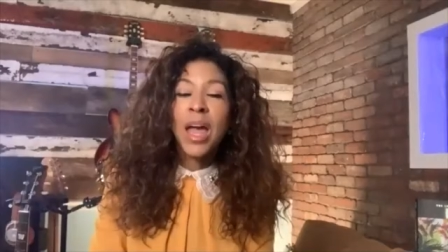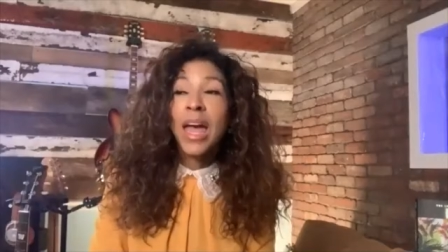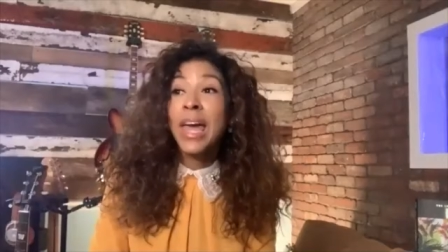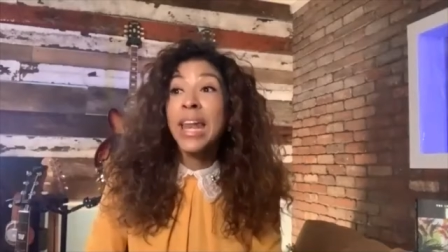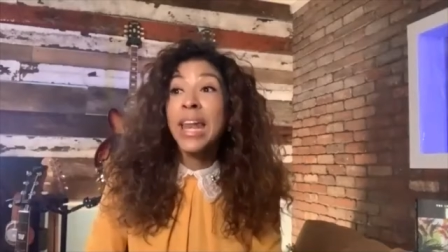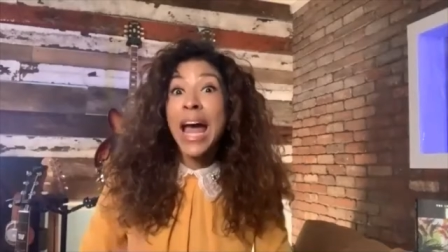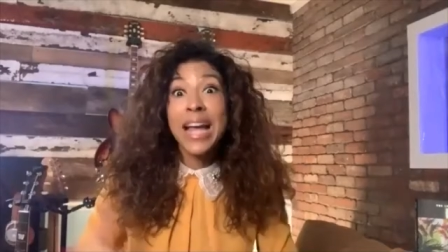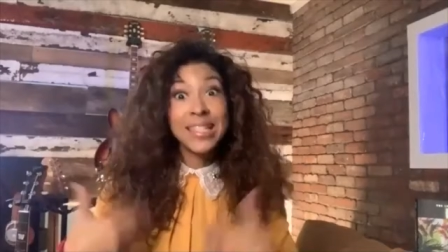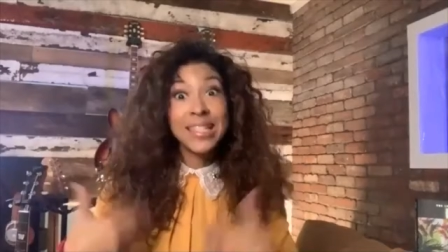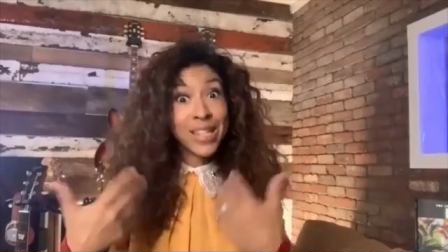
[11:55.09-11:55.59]

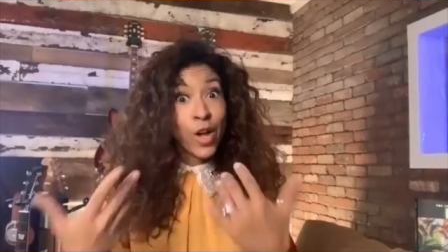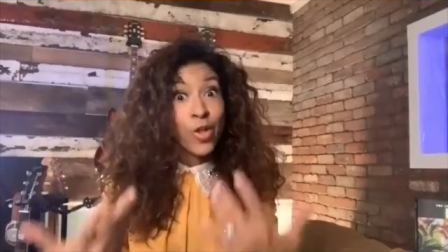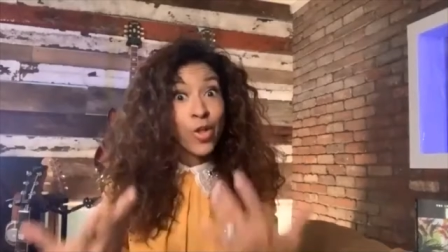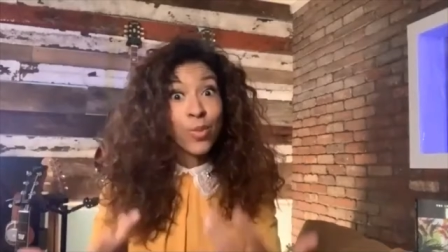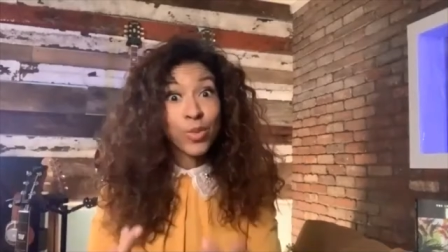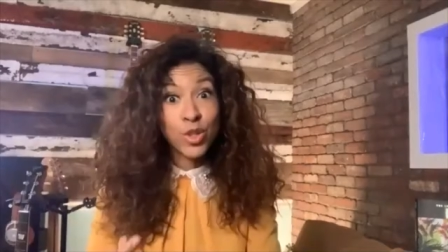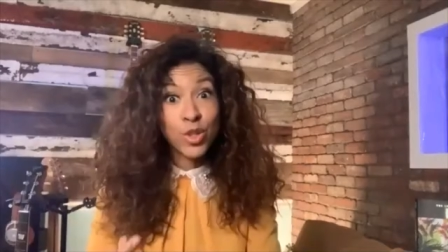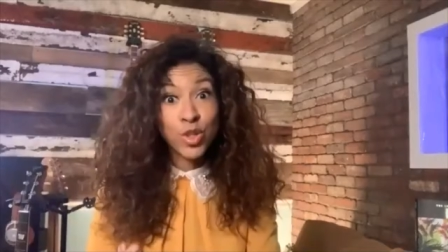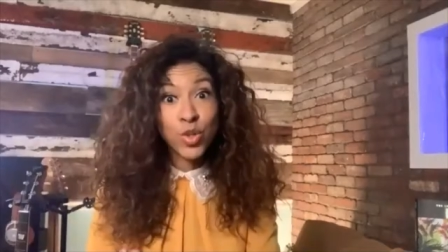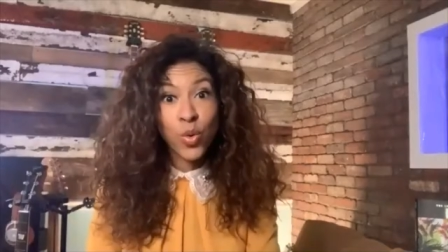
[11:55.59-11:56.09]
And I tell
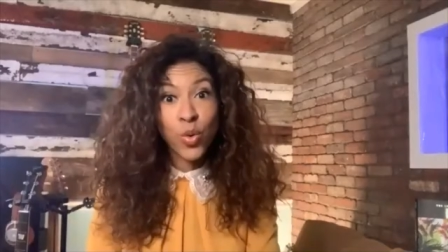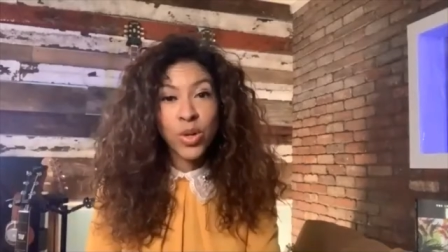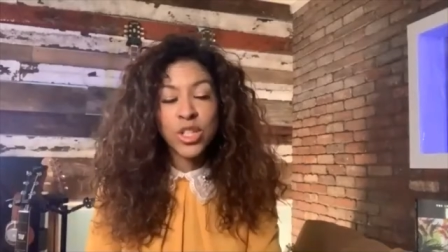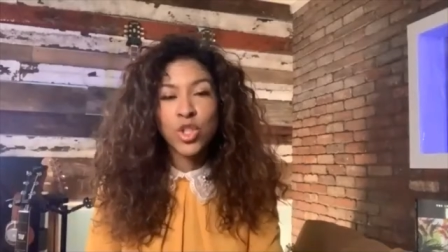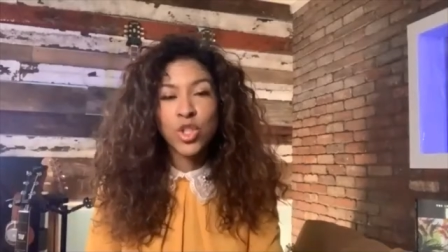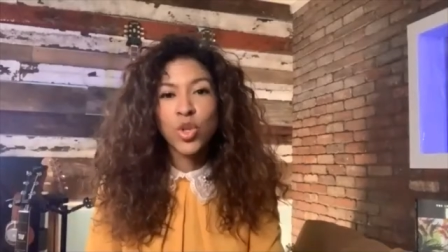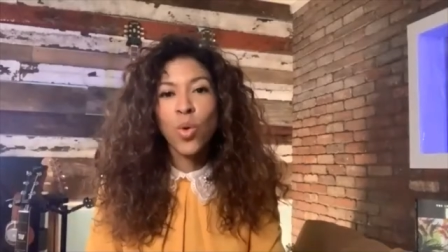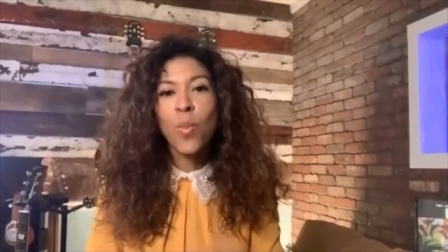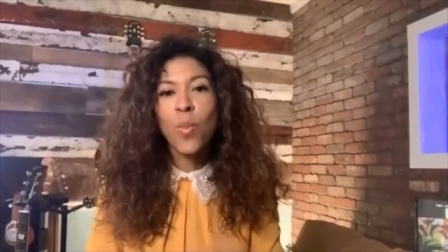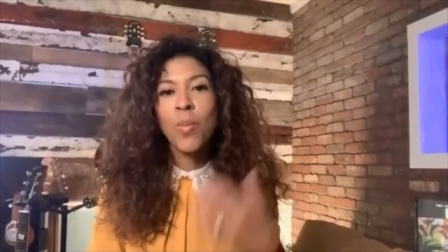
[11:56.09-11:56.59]
them the
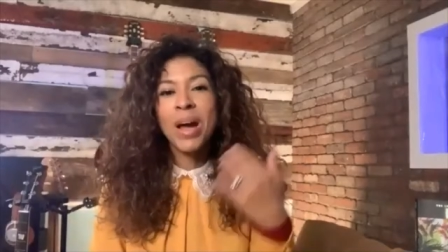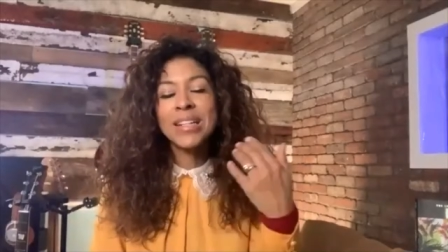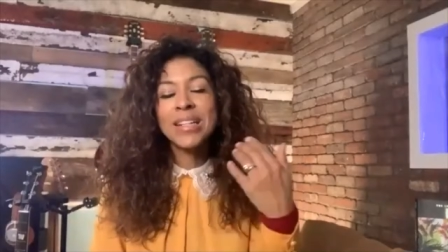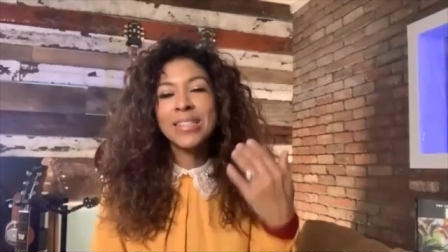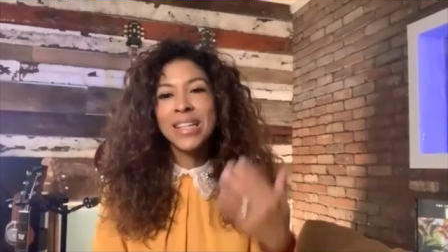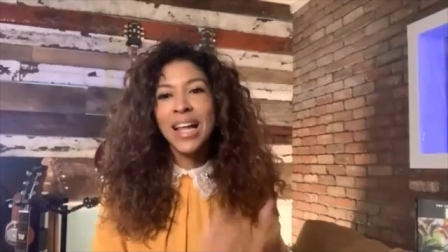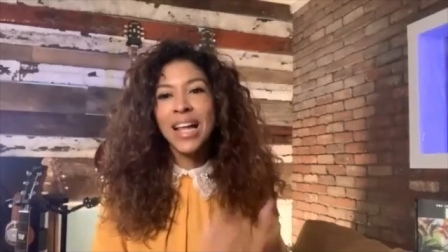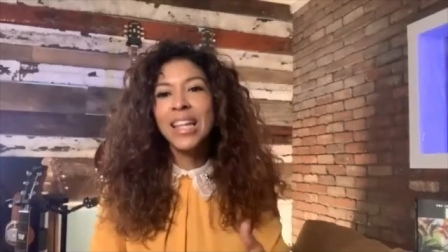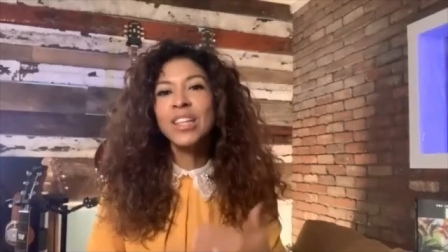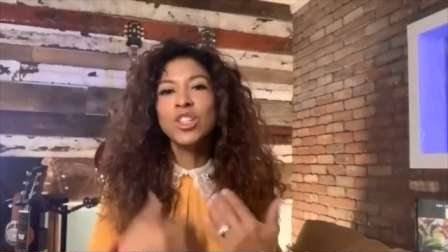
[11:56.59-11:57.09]
stories. So by
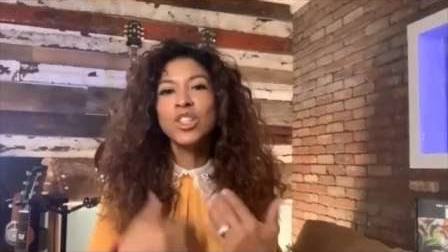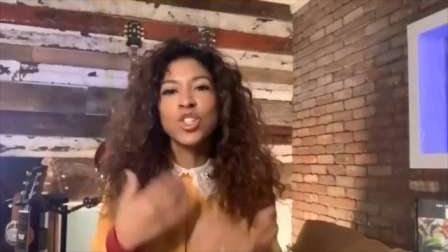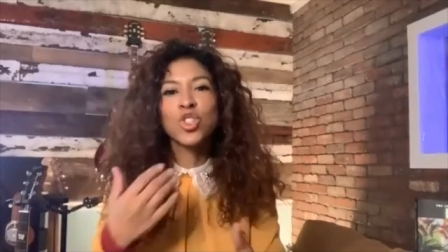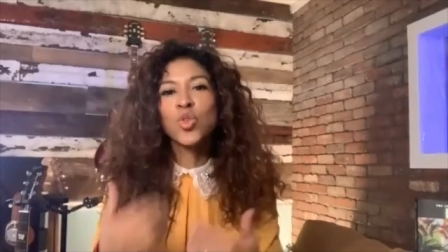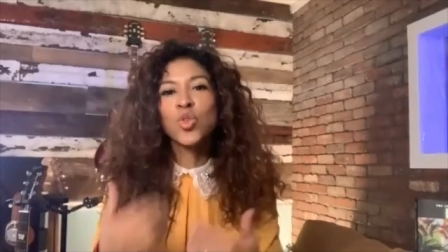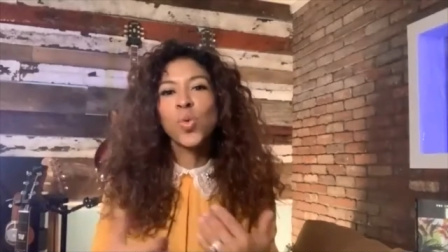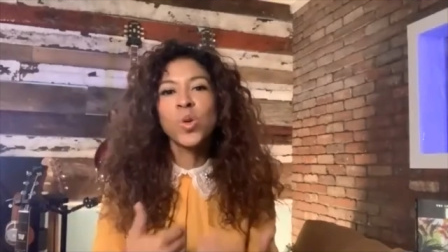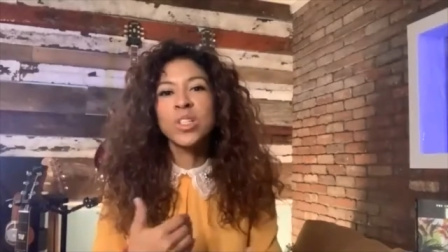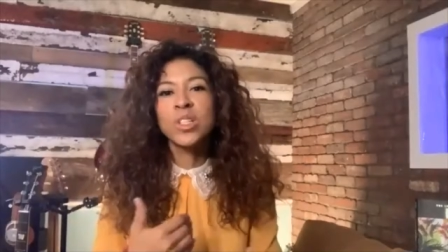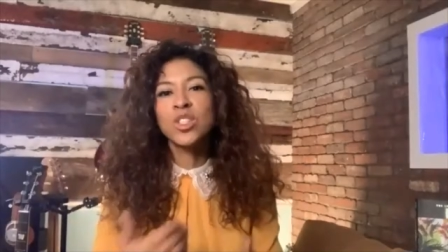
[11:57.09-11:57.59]
telling the
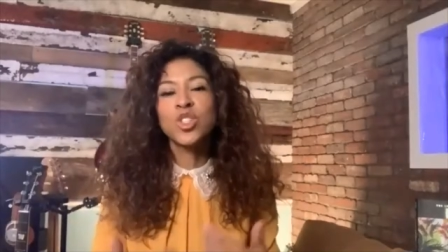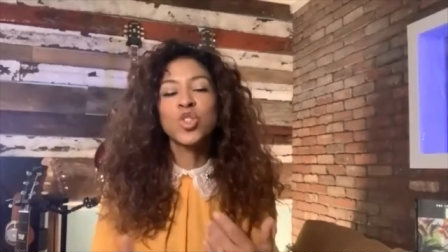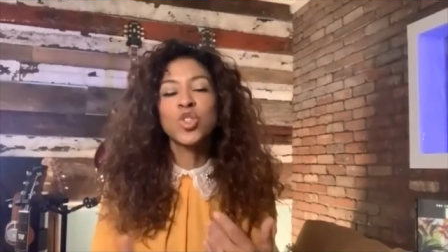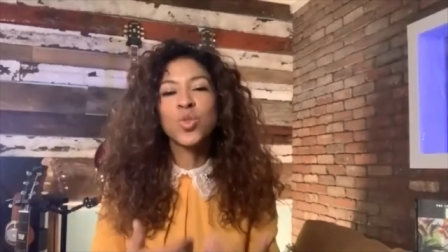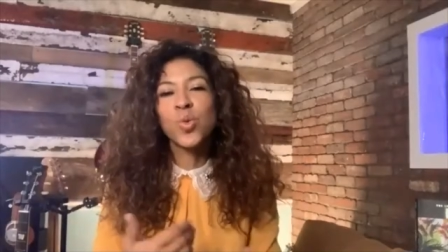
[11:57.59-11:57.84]
stories